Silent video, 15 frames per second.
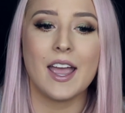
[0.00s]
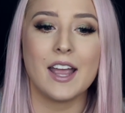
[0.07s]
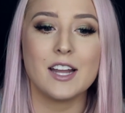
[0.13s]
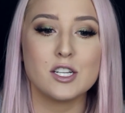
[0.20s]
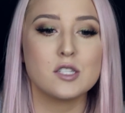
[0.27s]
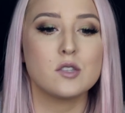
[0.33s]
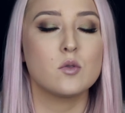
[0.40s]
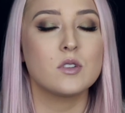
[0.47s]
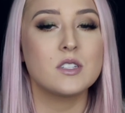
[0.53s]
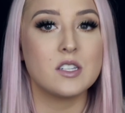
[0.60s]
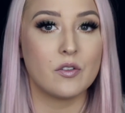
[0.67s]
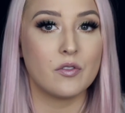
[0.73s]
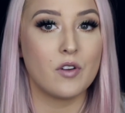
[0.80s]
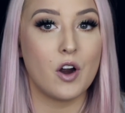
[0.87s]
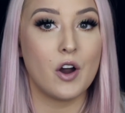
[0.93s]
it just looked
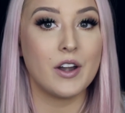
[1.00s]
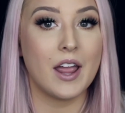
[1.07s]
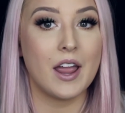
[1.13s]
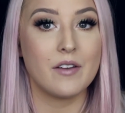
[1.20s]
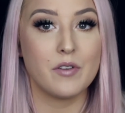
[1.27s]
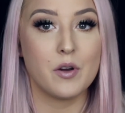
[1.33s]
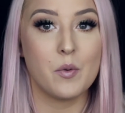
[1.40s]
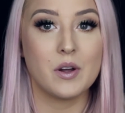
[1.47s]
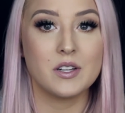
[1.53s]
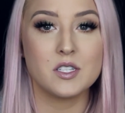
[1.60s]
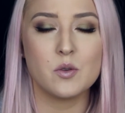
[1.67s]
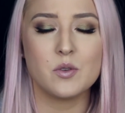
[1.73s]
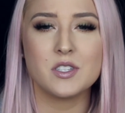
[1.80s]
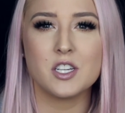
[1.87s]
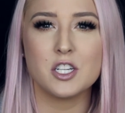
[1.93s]
different on everyone
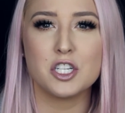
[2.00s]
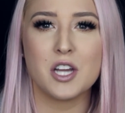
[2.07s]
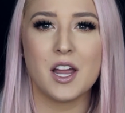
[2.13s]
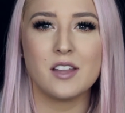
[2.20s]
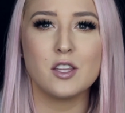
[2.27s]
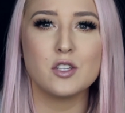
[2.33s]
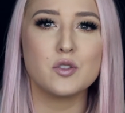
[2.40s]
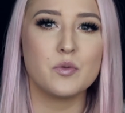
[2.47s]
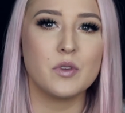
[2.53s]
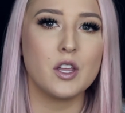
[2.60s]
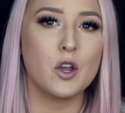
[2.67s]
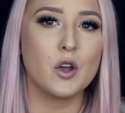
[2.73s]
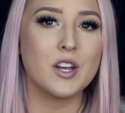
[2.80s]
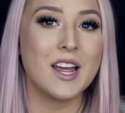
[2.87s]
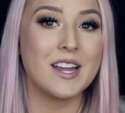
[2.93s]
so it's a shade that's
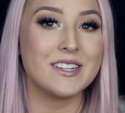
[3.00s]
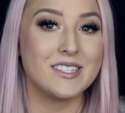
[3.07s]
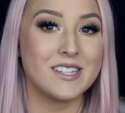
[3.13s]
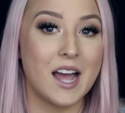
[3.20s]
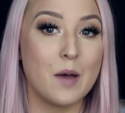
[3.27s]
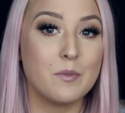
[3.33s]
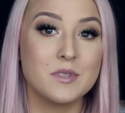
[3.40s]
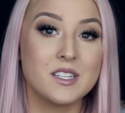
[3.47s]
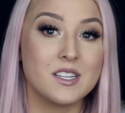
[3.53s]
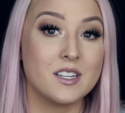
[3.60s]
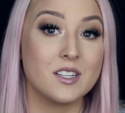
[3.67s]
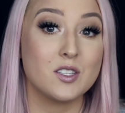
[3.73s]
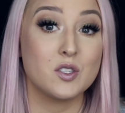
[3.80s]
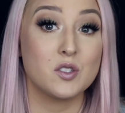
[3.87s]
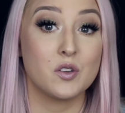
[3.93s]
really going to adapt
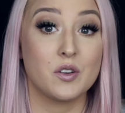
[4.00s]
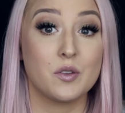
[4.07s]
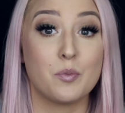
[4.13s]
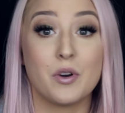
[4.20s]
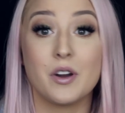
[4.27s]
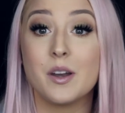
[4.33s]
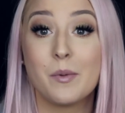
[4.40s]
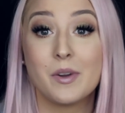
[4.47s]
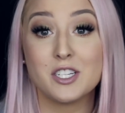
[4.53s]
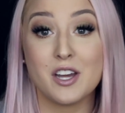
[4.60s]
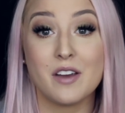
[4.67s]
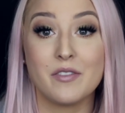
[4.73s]
to suit pretty much